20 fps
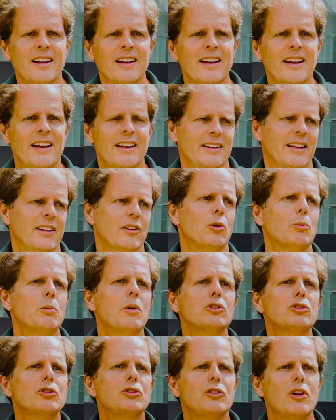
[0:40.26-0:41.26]
and it
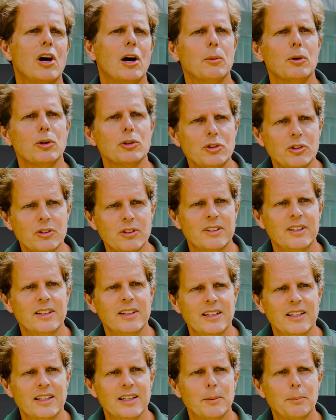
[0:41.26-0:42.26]
almost doubles
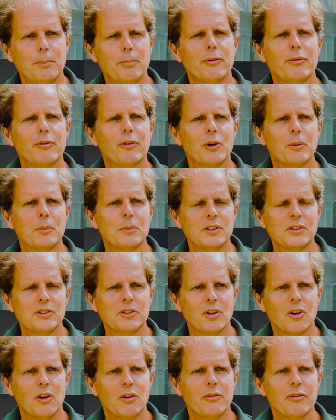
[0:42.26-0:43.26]
the performance
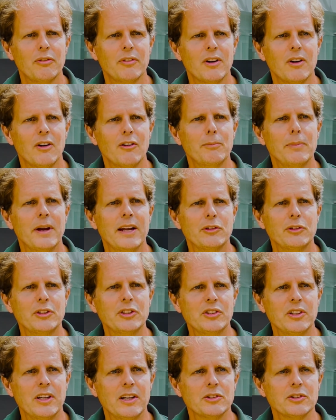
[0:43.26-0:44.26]
of battery
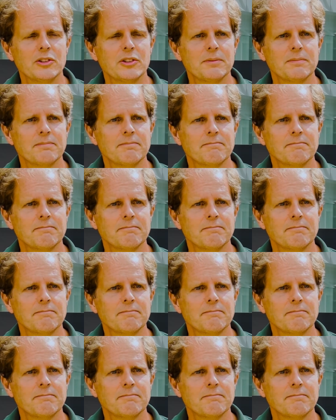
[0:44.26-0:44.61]
cells.